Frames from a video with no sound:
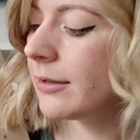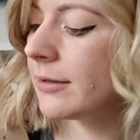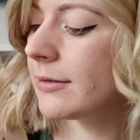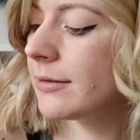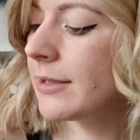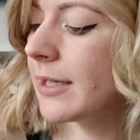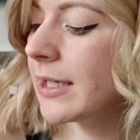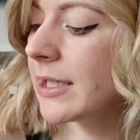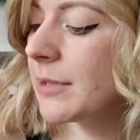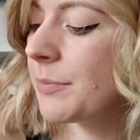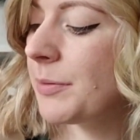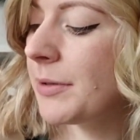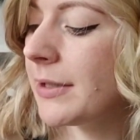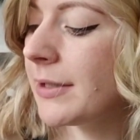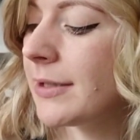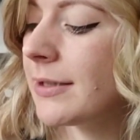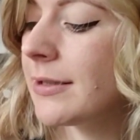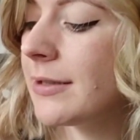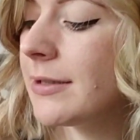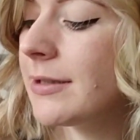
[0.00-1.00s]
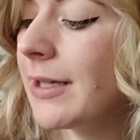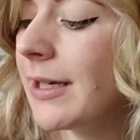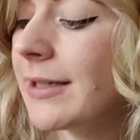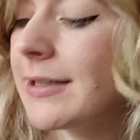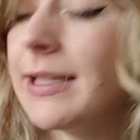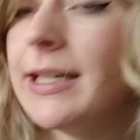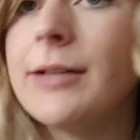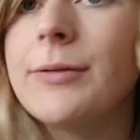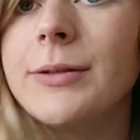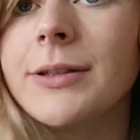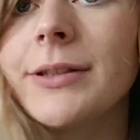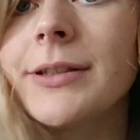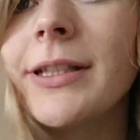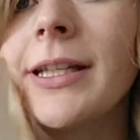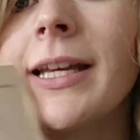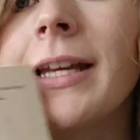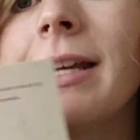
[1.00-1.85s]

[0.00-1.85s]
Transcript: 6 plus 6 equals